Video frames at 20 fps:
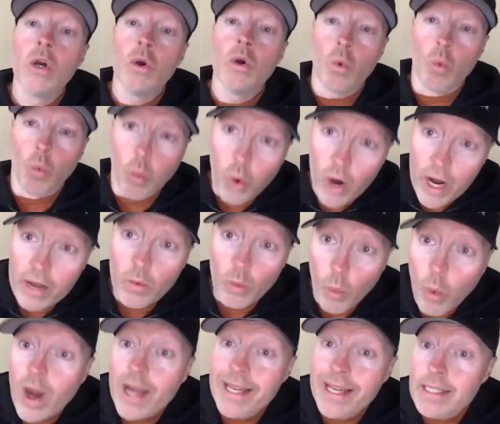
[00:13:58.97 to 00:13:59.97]

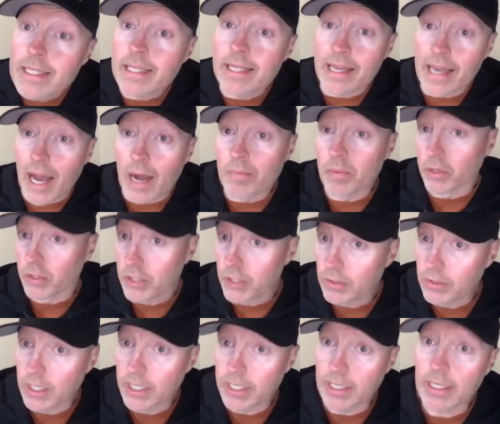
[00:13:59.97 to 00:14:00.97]
what is the
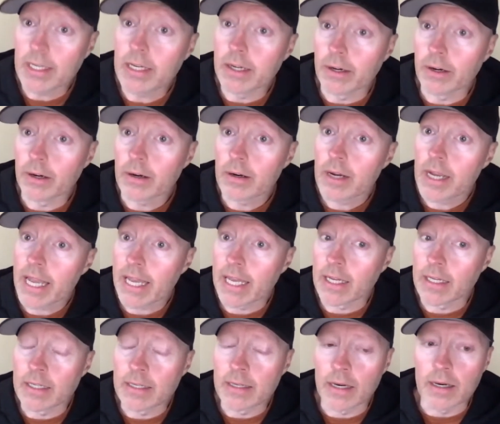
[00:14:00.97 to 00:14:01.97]
opportunity here? And,